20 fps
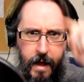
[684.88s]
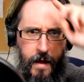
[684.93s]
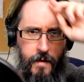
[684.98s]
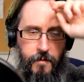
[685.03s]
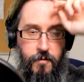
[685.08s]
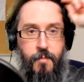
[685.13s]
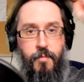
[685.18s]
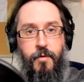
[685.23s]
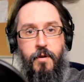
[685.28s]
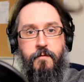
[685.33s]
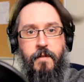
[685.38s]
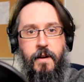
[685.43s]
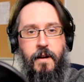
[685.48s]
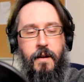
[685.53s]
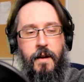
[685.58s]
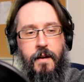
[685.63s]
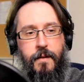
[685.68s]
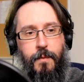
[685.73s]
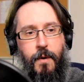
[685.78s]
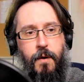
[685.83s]
So I bought a ring
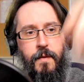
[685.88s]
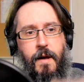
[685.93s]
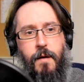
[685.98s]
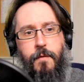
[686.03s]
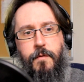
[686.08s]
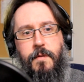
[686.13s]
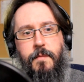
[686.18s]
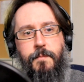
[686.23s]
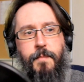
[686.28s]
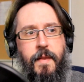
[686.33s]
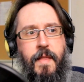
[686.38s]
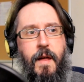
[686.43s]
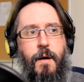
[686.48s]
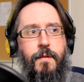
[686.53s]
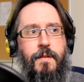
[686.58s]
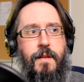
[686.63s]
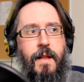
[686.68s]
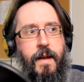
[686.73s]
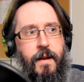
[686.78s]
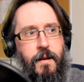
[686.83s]
light as well. That
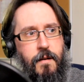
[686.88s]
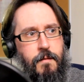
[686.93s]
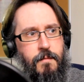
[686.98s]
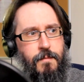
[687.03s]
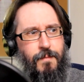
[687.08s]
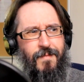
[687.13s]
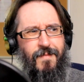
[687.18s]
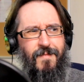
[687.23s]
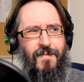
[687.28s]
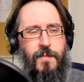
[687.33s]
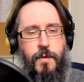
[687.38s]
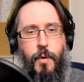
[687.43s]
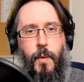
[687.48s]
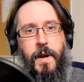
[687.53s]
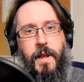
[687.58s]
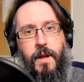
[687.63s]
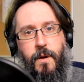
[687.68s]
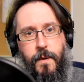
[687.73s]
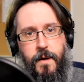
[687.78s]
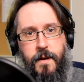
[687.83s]
was like
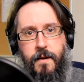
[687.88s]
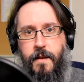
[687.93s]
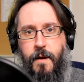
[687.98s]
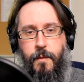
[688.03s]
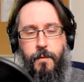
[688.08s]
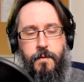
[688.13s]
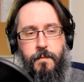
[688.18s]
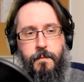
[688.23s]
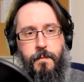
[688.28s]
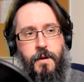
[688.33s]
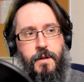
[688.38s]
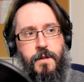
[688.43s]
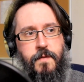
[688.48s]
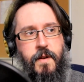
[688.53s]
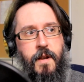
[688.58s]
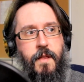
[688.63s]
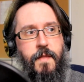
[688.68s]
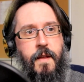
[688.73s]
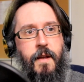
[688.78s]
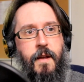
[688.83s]
20 quid. That wasn't much of
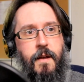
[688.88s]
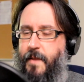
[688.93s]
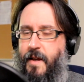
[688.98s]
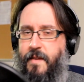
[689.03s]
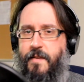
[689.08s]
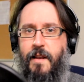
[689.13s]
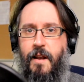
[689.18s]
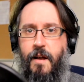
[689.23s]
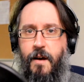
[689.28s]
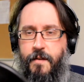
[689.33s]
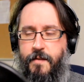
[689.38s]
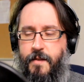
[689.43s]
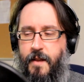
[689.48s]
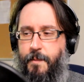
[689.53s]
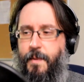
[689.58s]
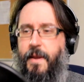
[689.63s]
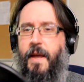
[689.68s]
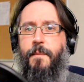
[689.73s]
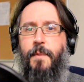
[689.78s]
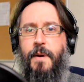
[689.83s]
anything. That's the last thing.
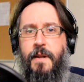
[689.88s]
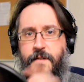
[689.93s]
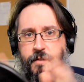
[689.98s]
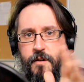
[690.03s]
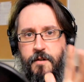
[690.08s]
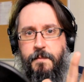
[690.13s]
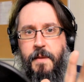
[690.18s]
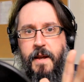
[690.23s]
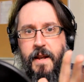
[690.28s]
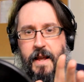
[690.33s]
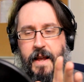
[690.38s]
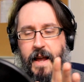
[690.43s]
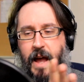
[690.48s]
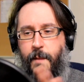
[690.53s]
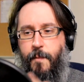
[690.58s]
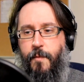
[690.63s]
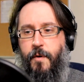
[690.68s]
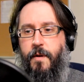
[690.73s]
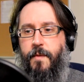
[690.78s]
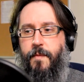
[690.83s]
But yeah, when it's just me, the
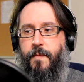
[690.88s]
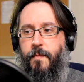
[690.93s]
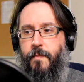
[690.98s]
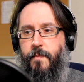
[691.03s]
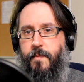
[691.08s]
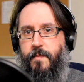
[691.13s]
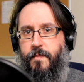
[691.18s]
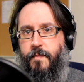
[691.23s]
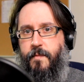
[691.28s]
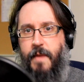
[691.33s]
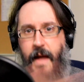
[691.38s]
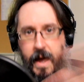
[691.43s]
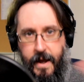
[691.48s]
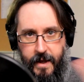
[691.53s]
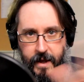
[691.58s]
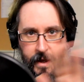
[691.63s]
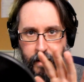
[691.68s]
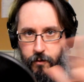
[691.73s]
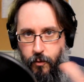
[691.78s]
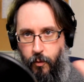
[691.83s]
camera, that
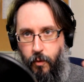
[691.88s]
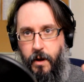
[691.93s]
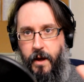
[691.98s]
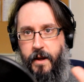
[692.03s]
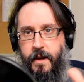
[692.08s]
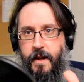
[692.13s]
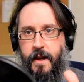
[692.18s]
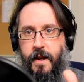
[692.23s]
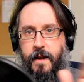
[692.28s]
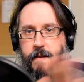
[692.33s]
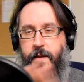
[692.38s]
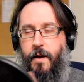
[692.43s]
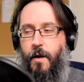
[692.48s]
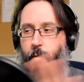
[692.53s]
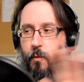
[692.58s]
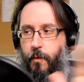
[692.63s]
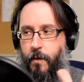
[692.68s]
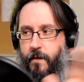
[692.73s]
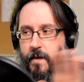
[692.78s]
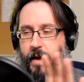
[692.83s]
gear's all I need.
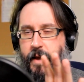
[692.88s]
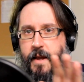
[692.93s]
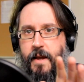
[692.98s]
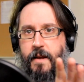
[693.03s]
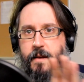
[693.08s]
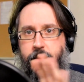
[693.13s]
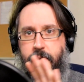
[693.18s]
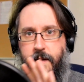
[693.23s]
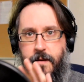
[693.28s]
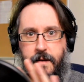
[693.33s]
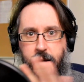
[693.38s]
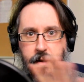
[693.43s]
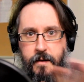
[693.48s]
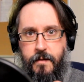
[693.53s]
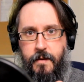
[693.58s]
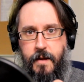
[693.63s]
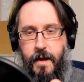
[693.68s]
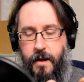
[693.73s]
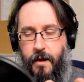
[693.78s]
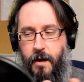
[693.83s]
All of that gear
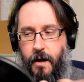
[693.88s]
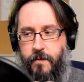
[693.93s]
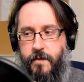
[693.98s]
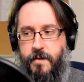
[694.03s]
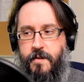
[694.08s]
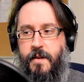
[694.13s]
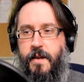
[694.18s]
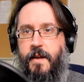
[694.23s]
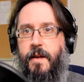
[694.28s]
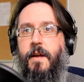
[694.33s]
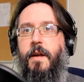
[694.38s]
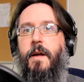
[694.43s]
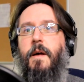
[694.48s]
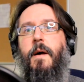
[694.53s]
that covers it.